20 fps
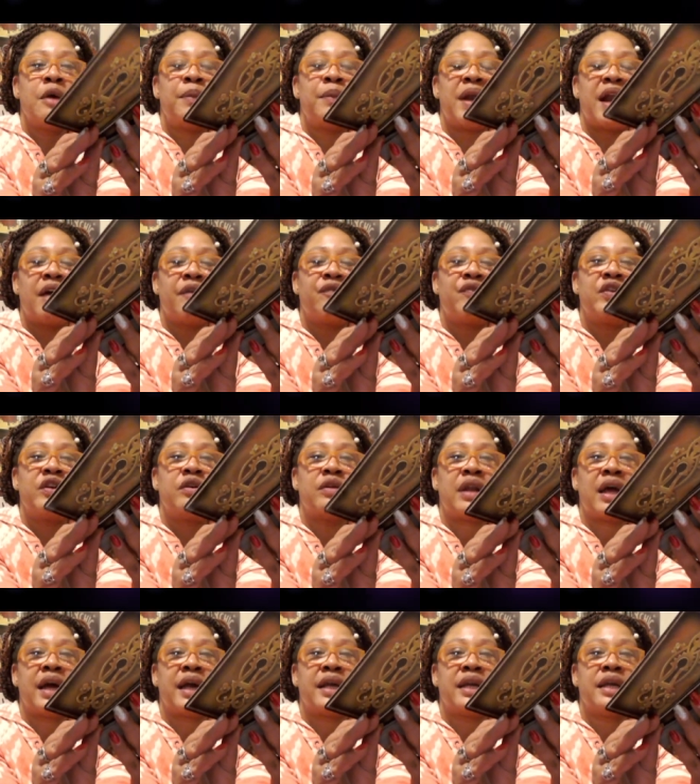But I feel
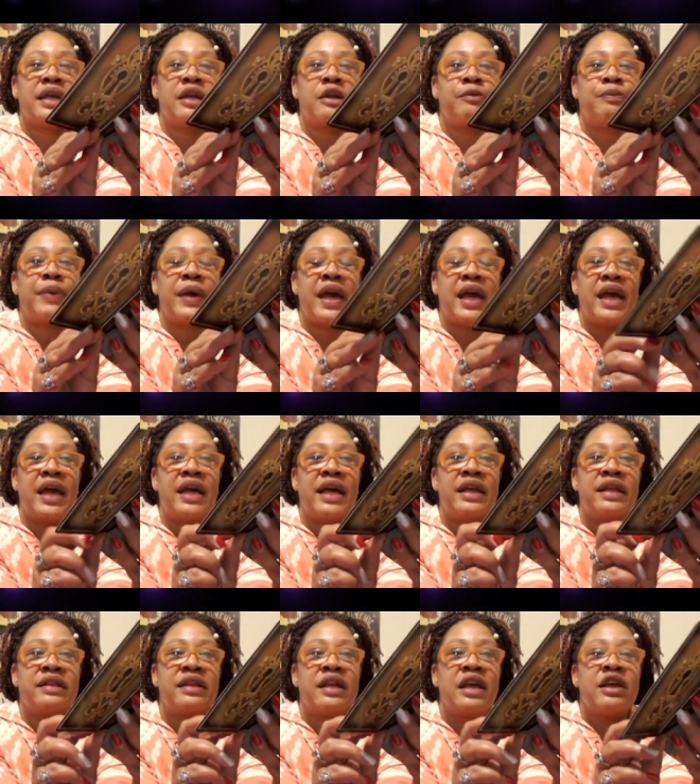like in the
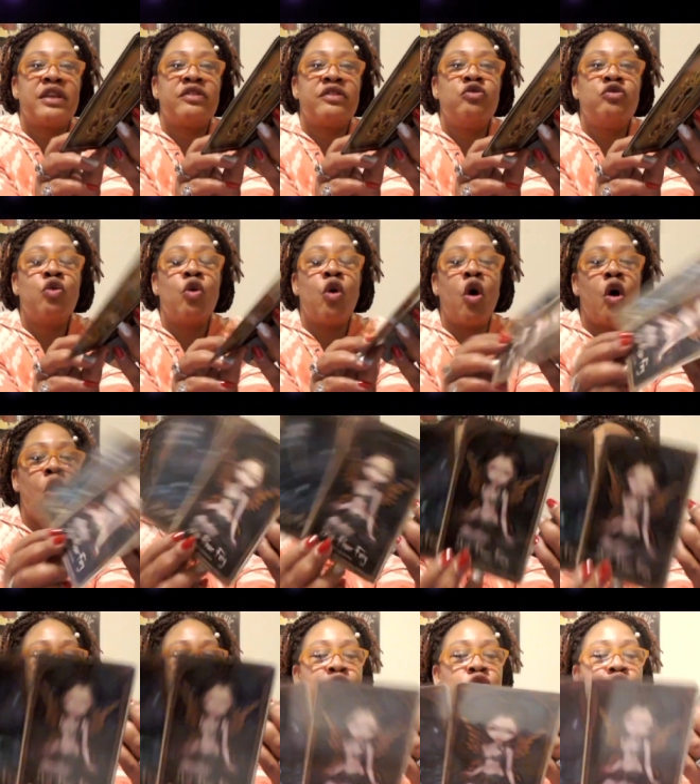past, you
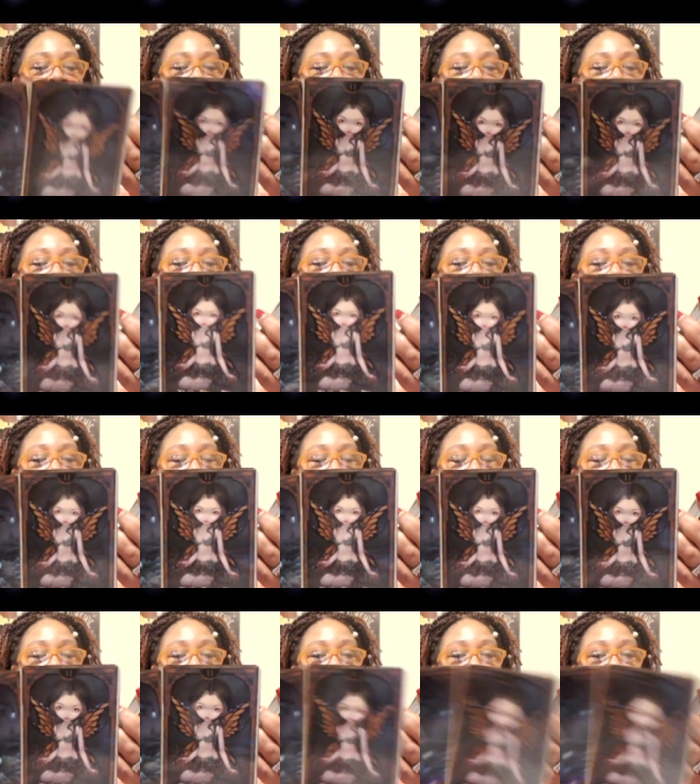always knew what to do.